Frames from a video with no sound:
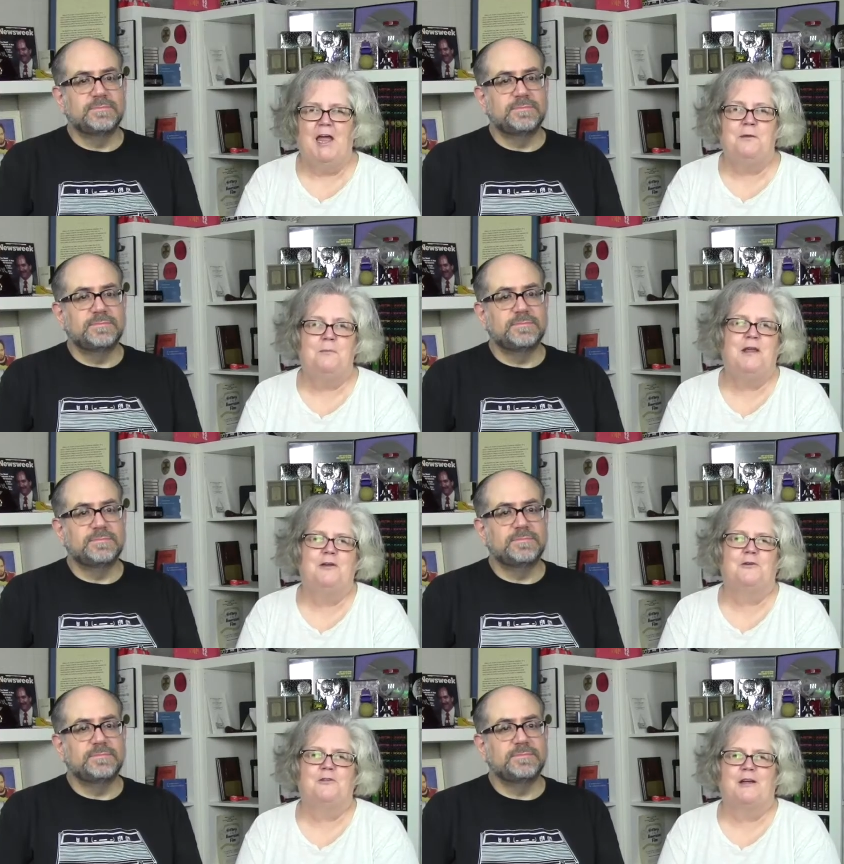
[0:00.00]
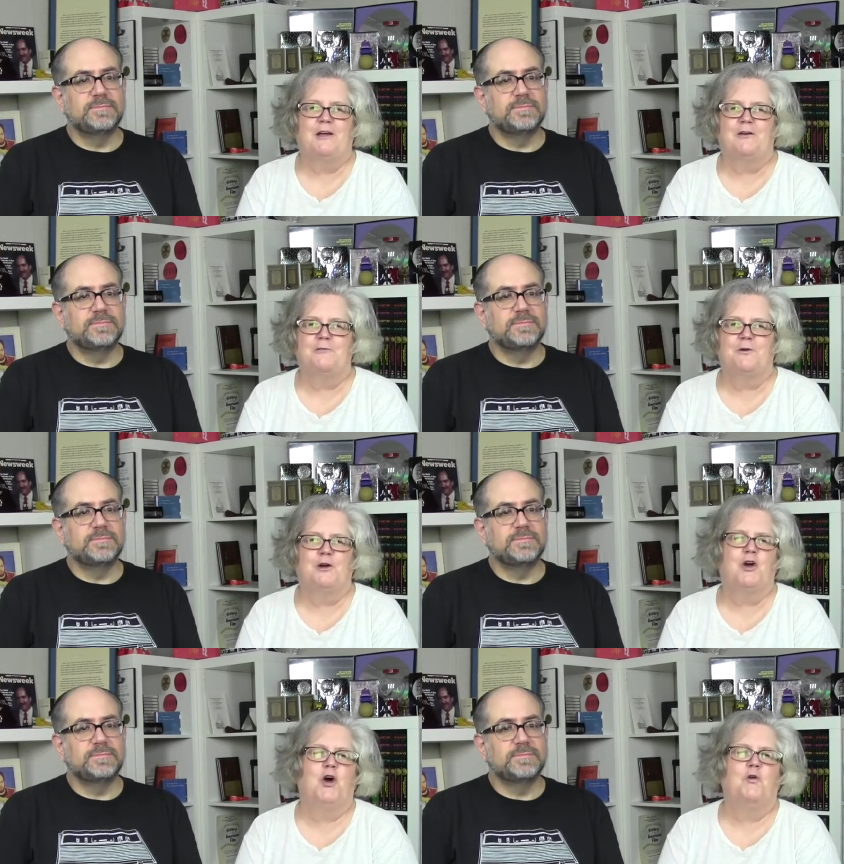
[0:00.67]
Speaker 1: and meet her there
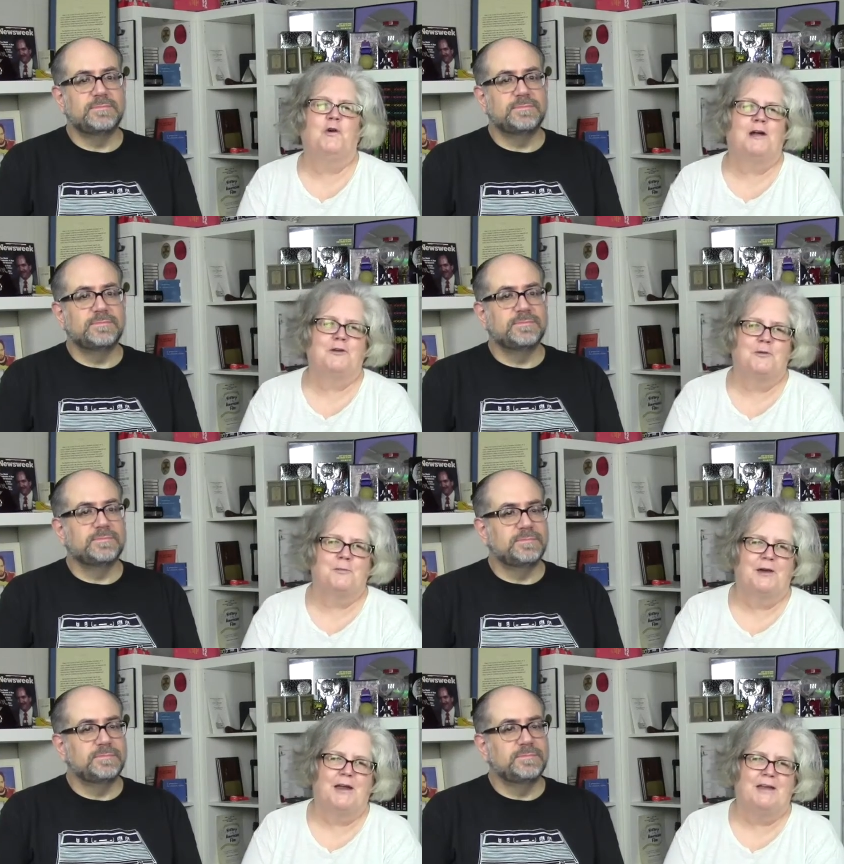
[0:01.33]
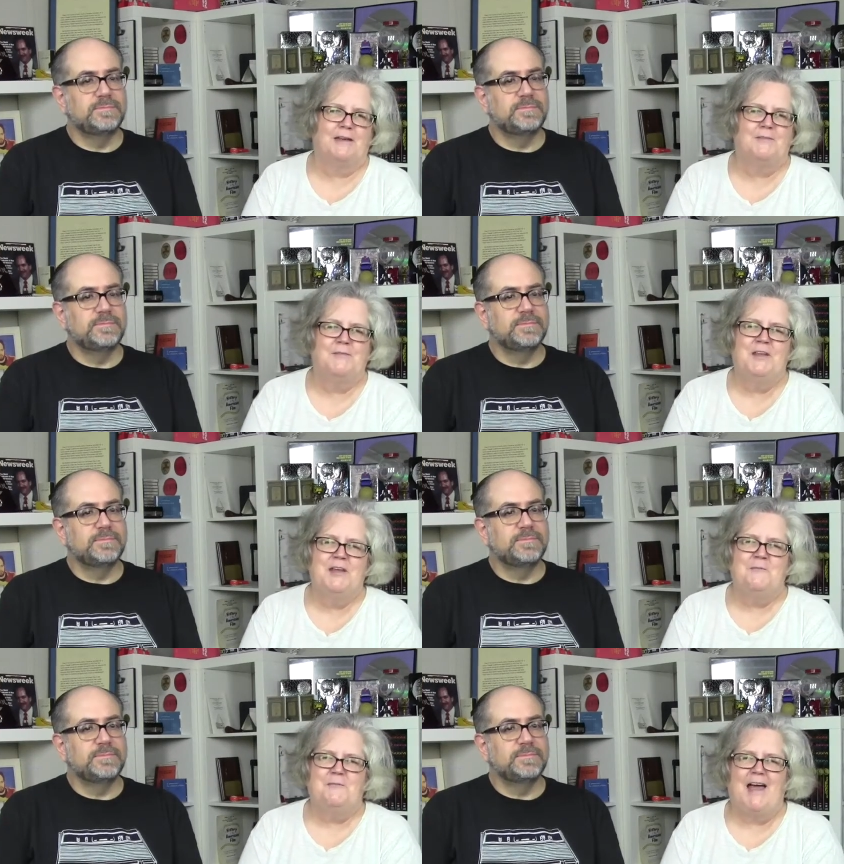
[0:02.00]
for a Coke on her break.
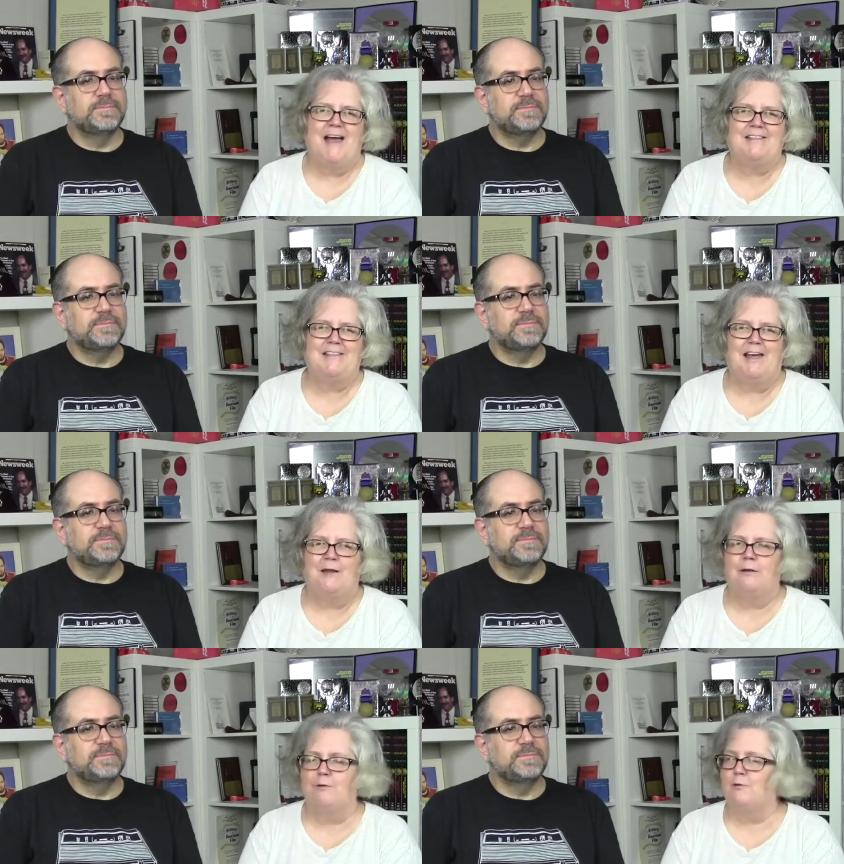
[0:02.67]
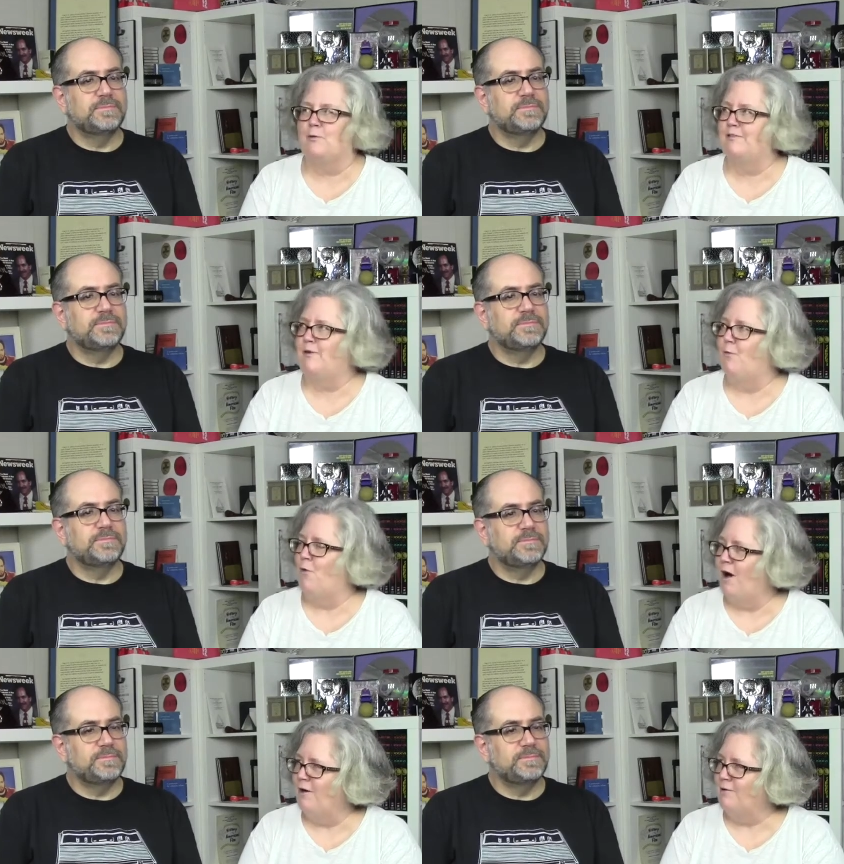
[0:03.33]
Back then, there was a
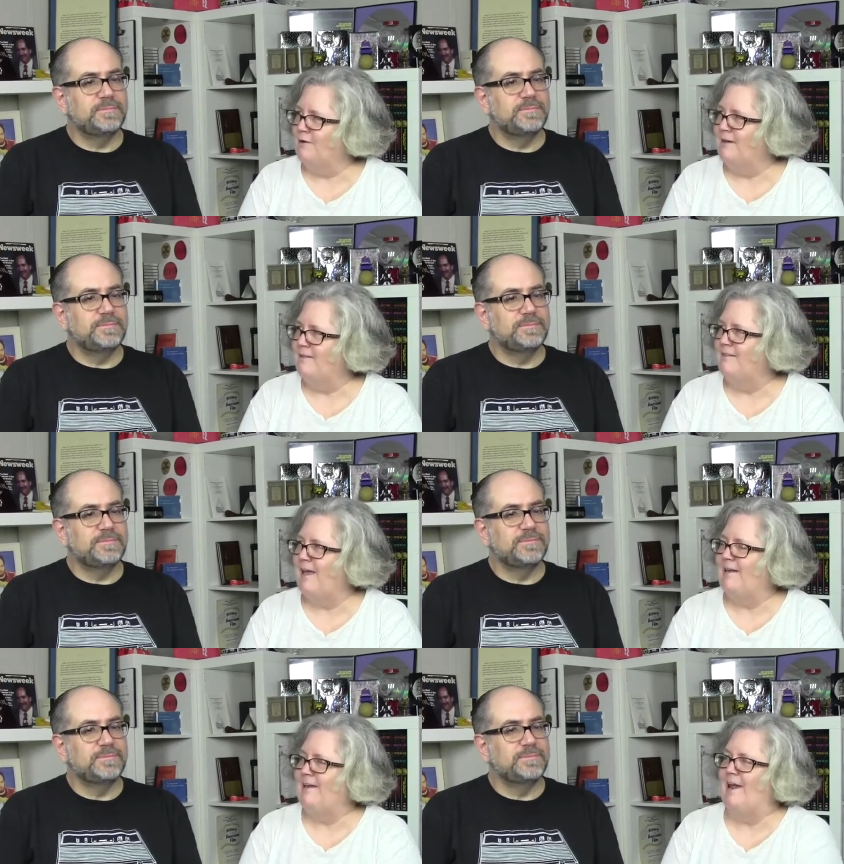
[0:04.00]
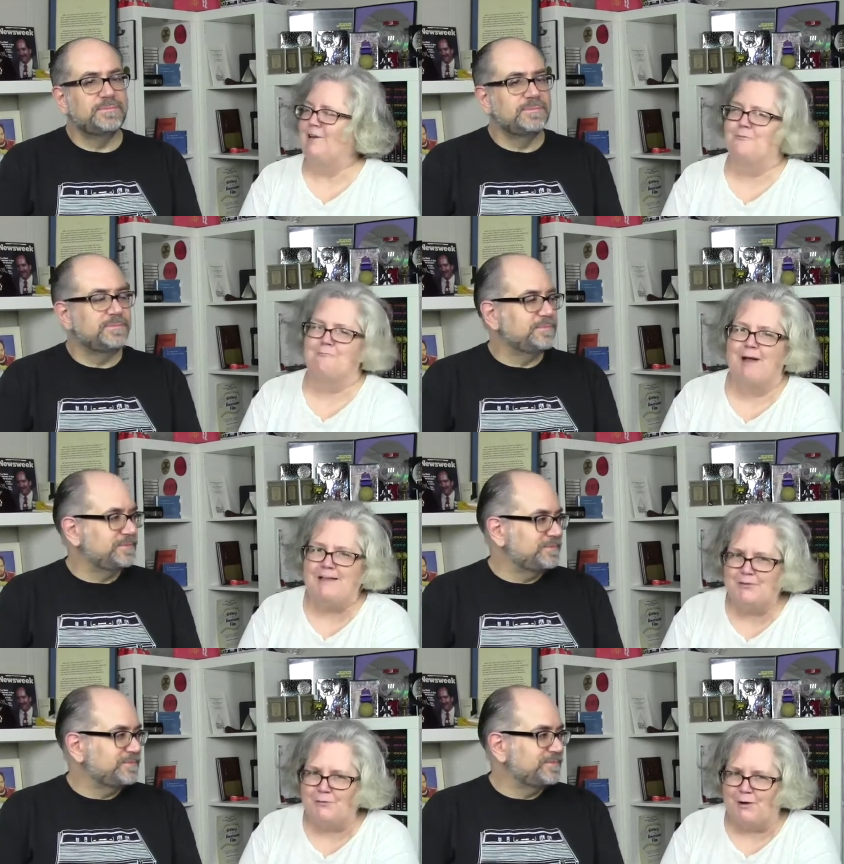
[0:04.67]
Walgreens, and it had a
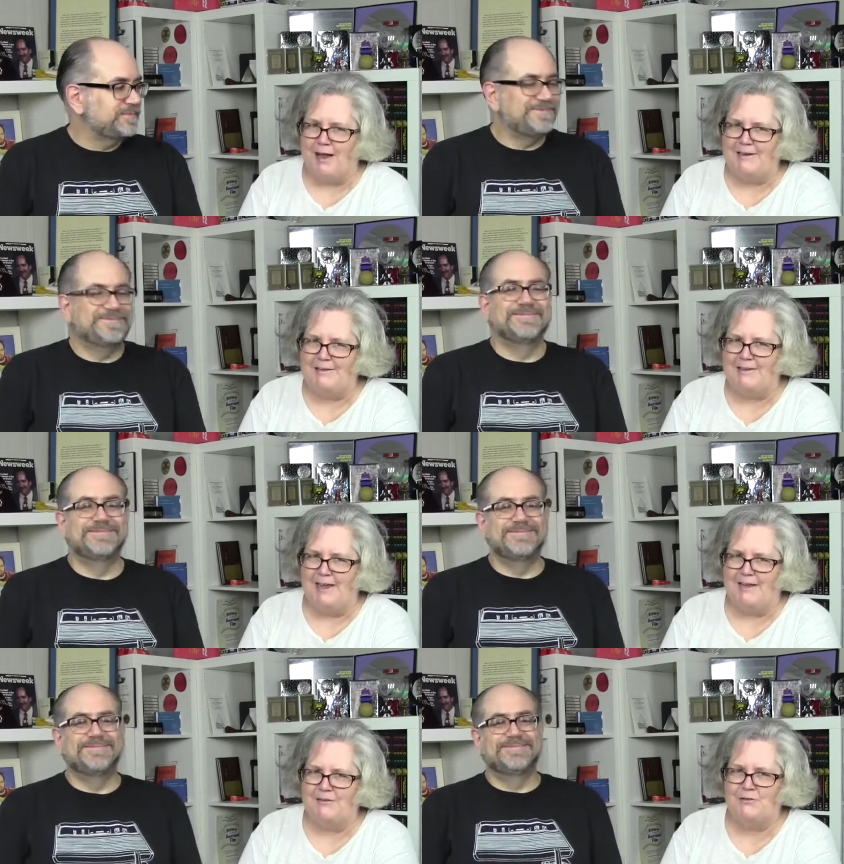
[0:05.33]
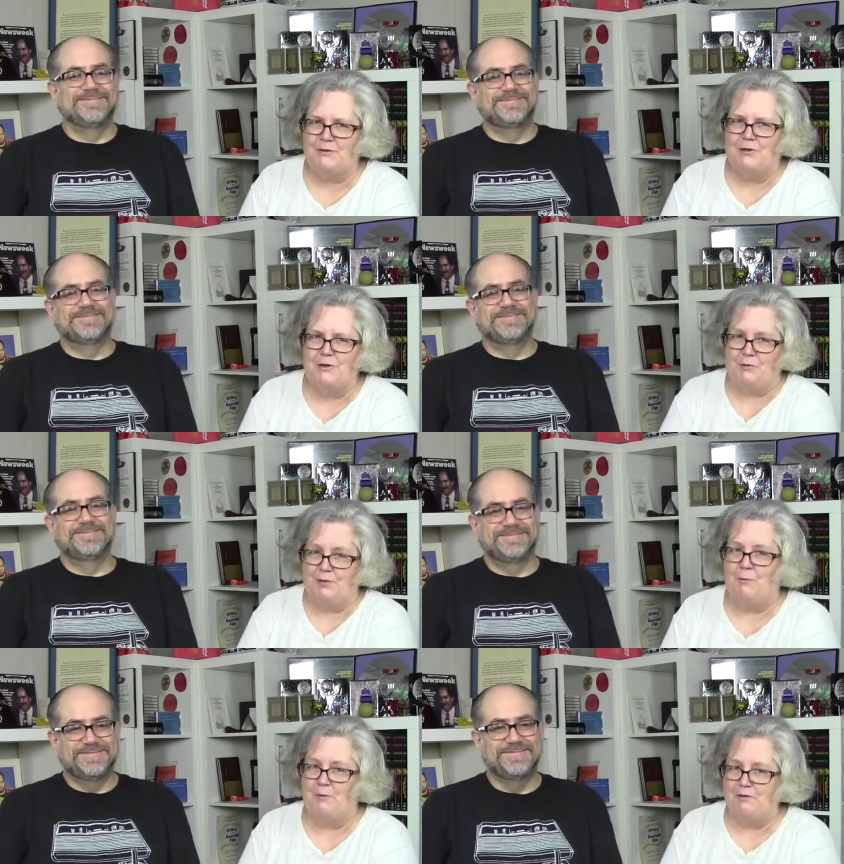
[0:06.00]
restaurant attached, you
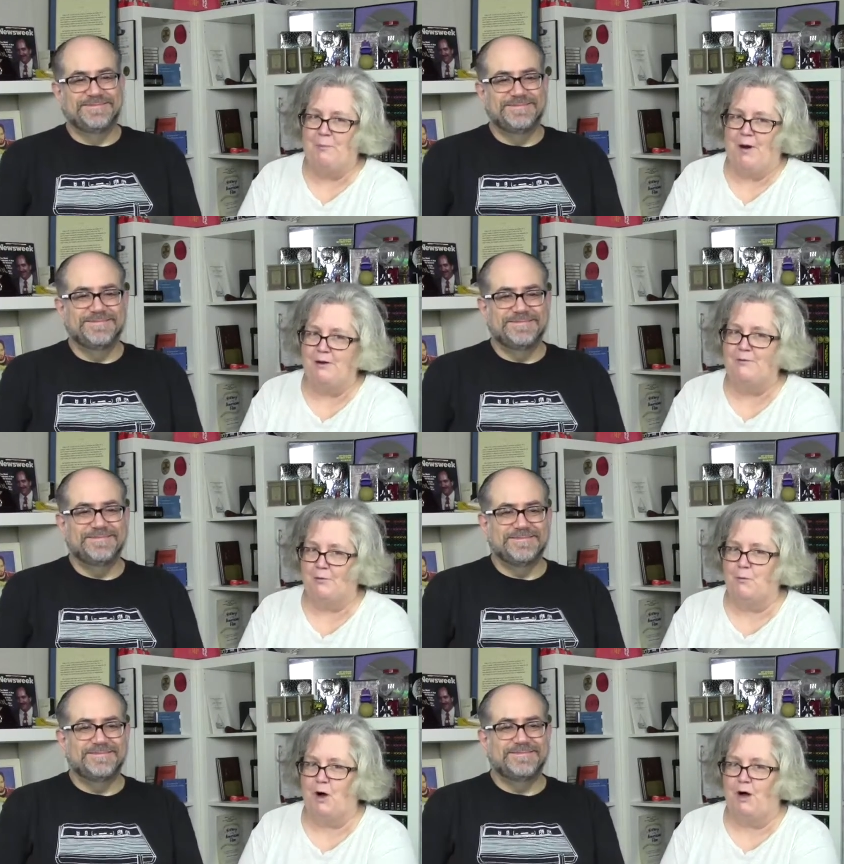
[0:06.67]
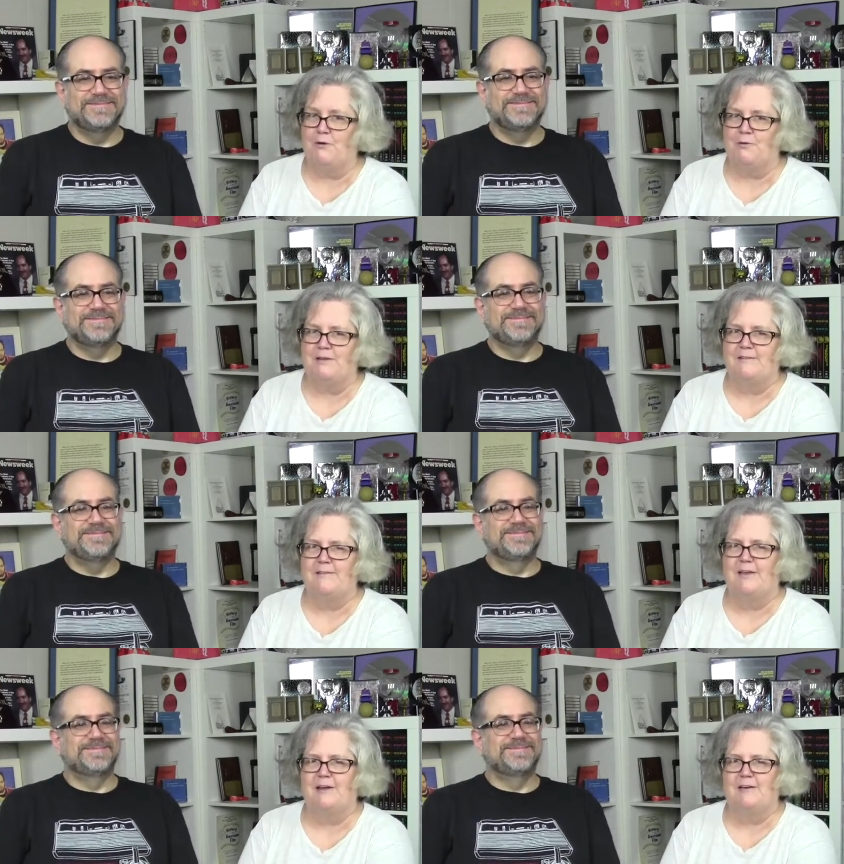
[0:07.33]
know, that was part of the
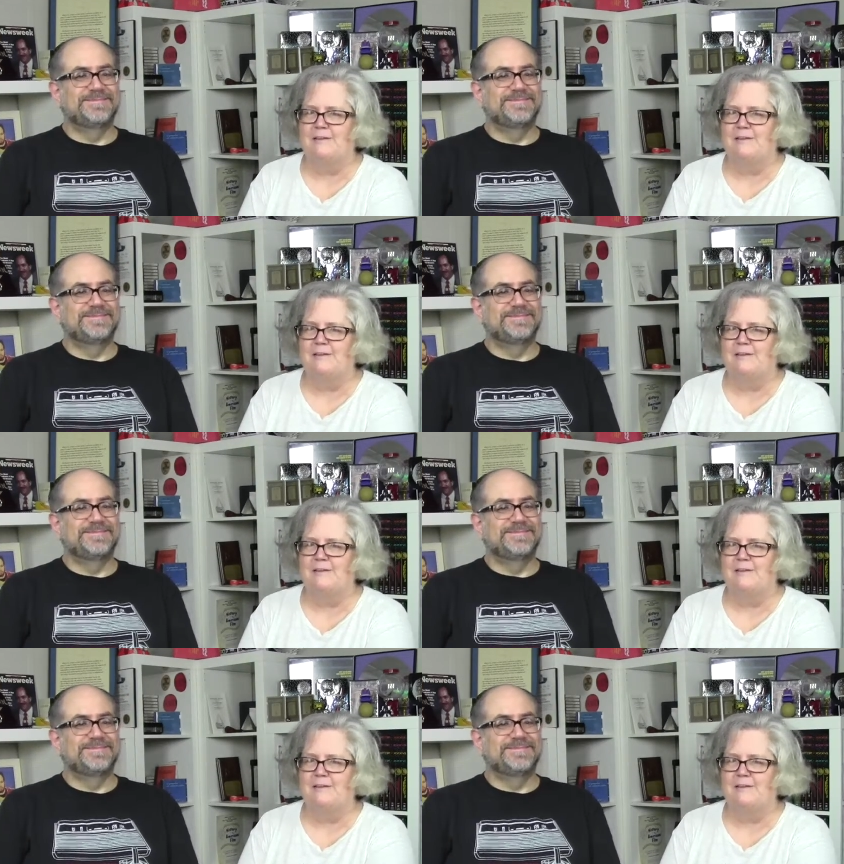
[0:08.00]
Walgreens there,